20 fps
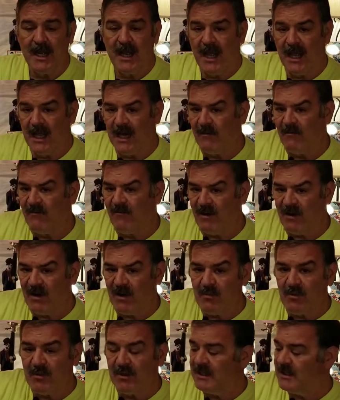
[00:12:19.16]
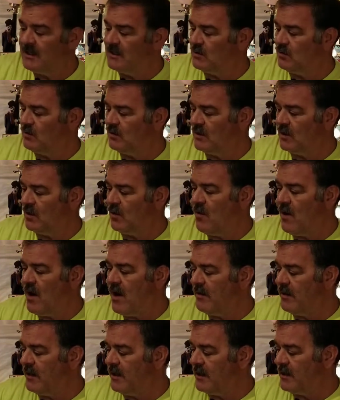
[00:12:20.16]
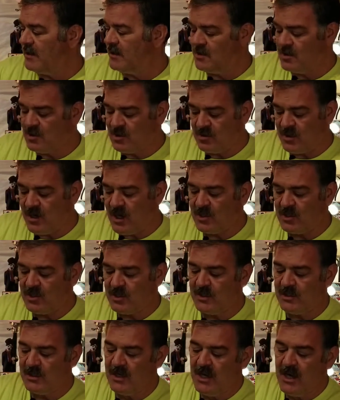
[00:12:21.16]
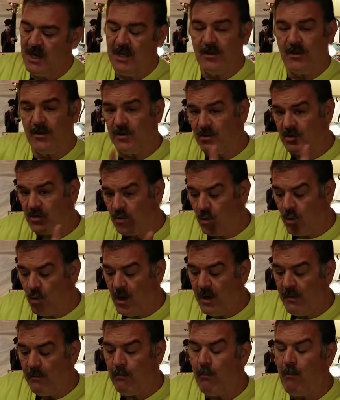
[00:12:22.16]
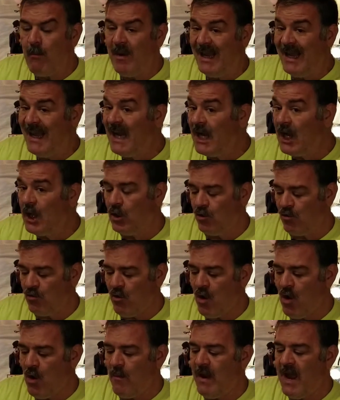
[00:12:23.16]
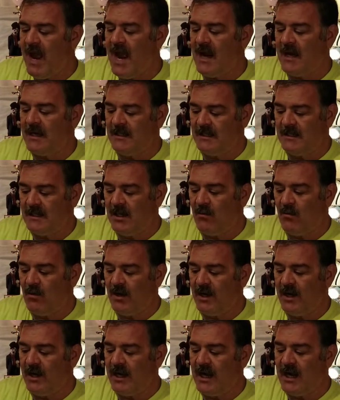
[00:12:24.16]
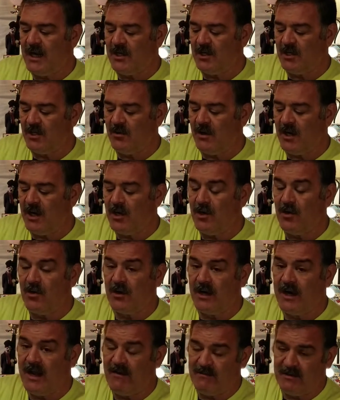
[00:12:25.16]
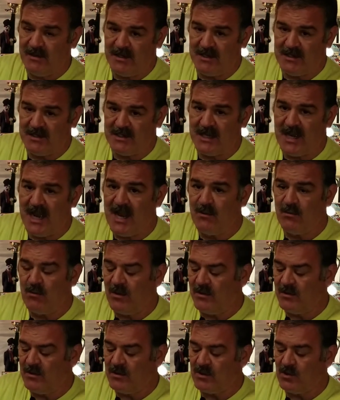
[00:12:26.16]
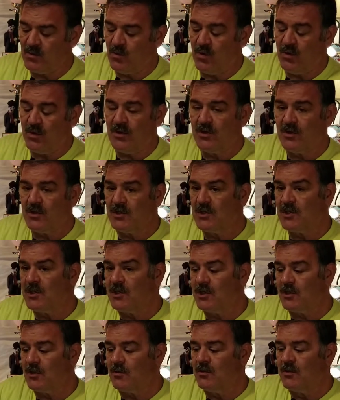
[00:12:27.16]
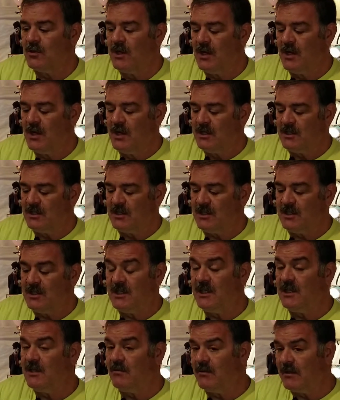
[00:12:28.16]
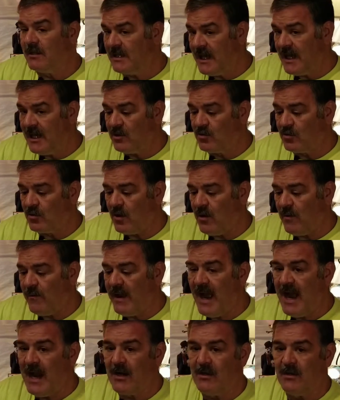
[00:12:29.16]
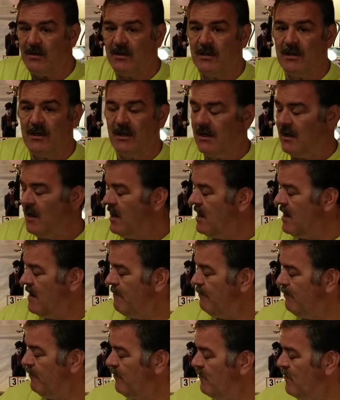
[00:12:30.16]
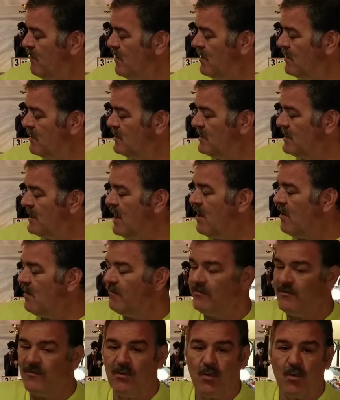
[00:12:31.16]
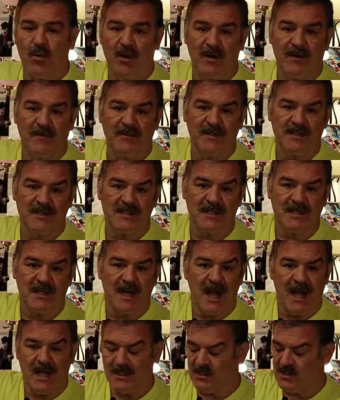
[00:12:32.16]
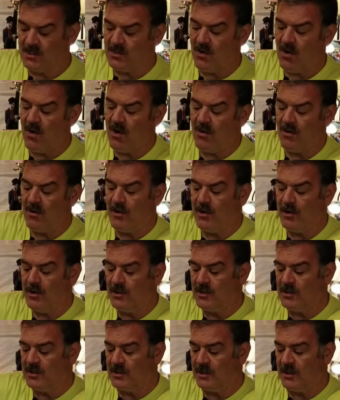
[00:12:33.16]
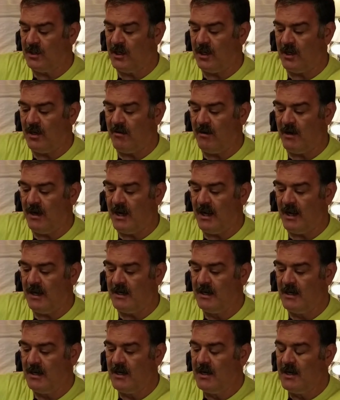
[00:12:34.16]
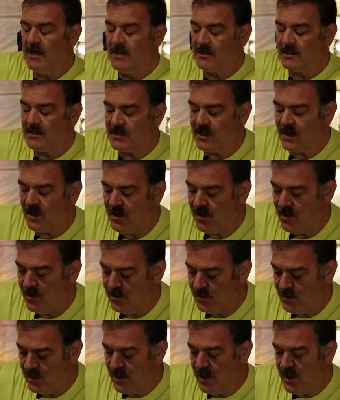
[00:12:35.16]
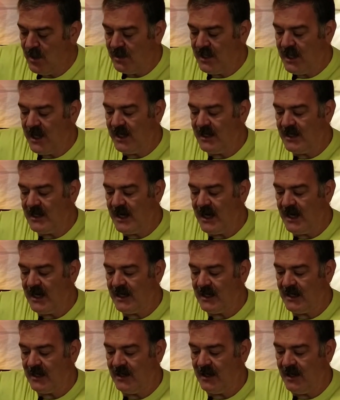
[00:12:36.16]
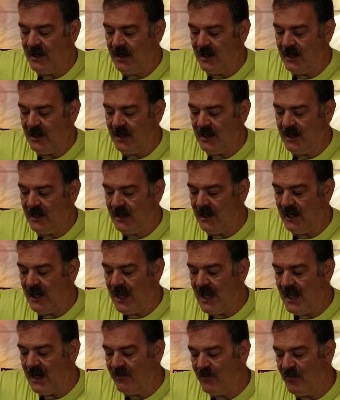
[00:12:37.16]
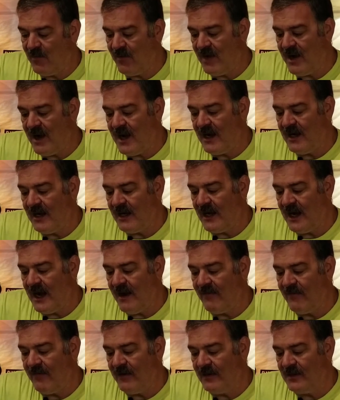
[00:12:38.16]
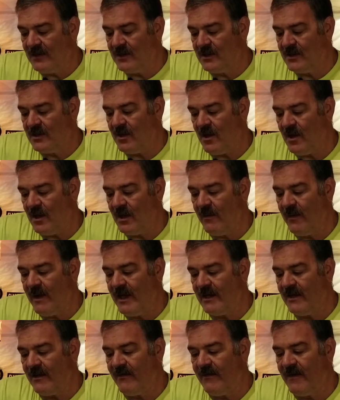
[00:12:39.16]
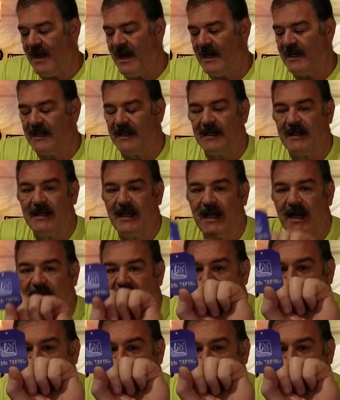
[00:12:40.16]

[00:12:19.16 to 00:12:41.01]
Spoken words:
and I'm very pleased with the quality and construction. There's one big drawback that we're going to get to, and you're going to have to decide whether it's worth it to you to deal with that drawback for yourself, or if it's a non-starter and you're just going to go ahead. So they take a lot of pride and effort to talk about the fact that they have